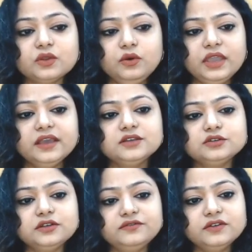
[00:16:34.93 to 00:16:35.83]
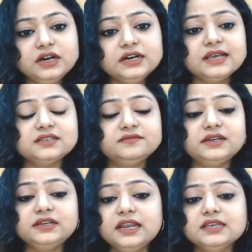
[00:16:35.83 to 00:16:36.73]
Okay, so the world has
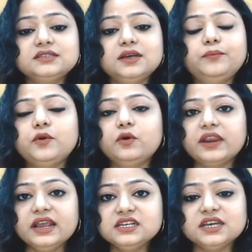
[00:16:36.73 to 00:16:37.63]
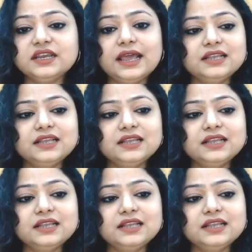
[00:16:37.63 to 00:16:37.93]
witnessed a progression